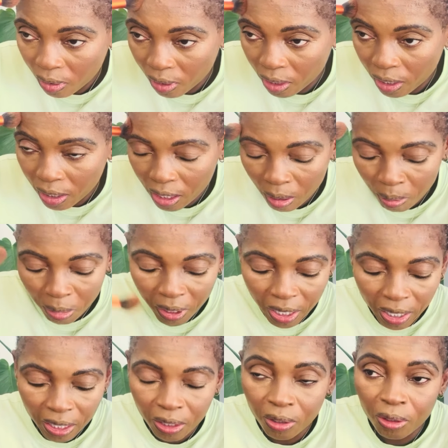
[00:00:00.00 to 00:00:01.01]
and apply
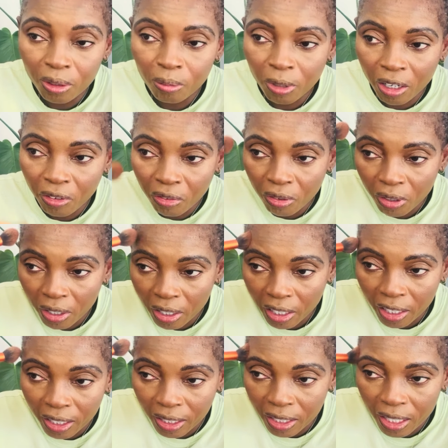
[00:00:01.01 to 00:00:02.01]
it on my
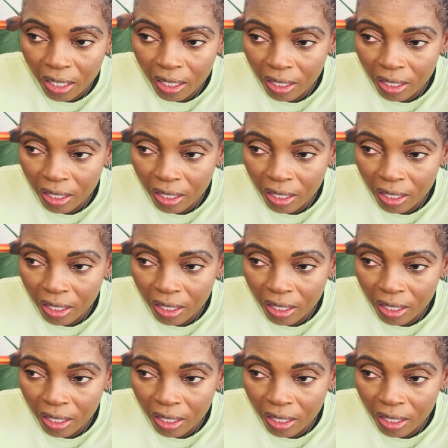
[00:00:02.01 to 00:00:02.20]
forehead.